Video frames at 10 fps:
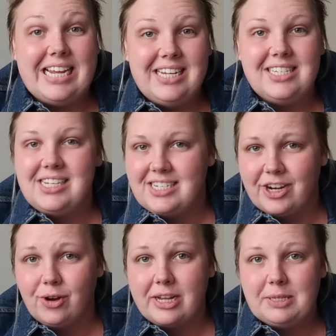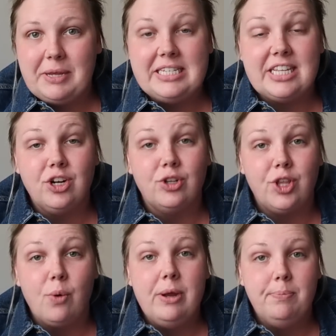easy dinner recipes that are
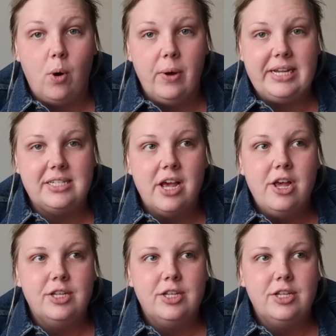low in point.